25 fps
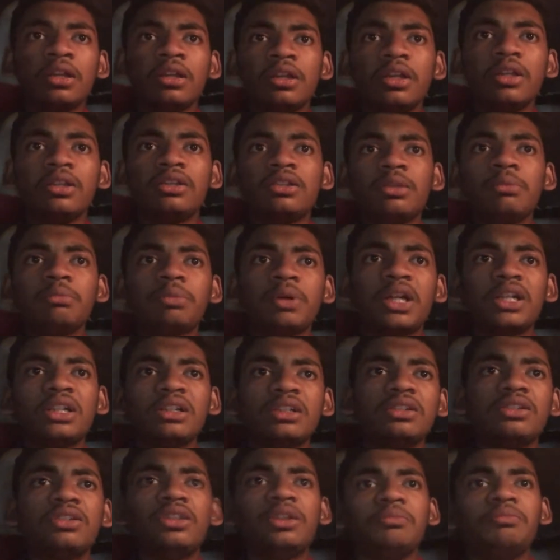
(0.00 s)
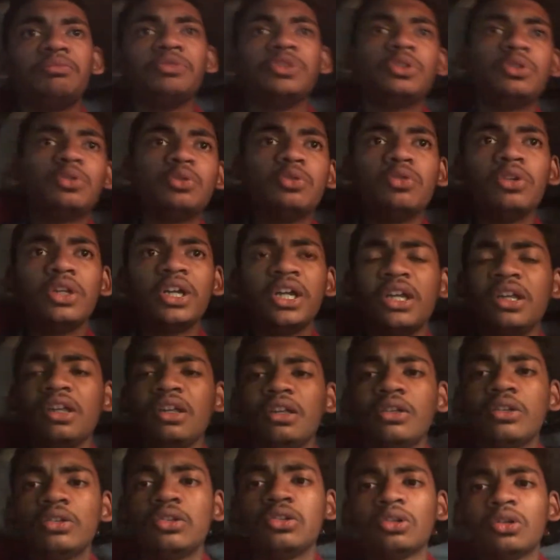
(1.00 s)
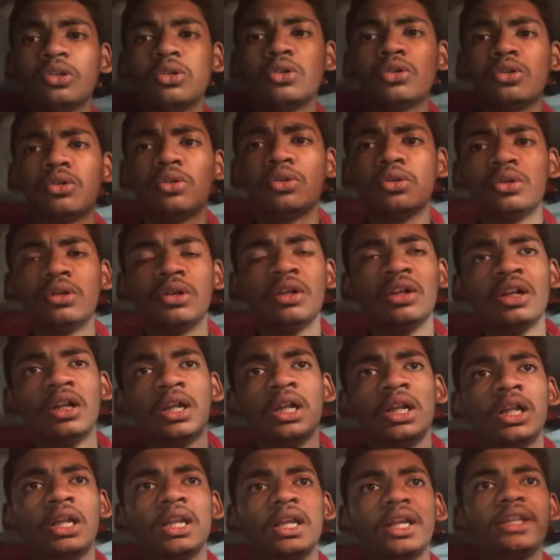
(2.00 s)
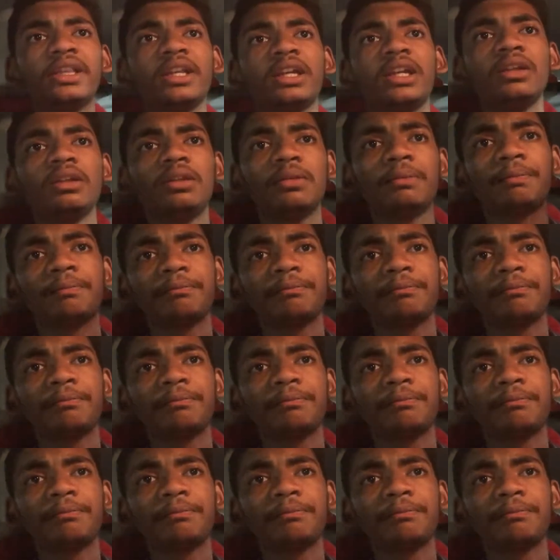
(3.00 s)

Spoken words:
It's in partnership with Hyundai. So like that,